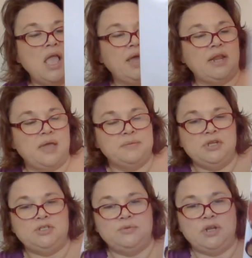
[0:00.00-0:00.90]
And I'm
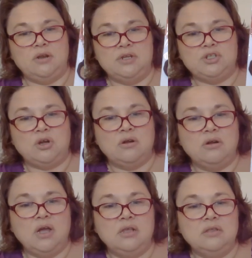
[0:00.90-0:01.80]
going to do it on a darker
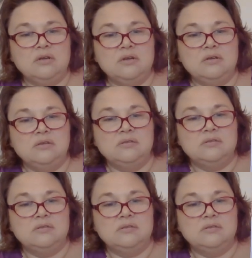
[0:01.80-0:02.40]
color.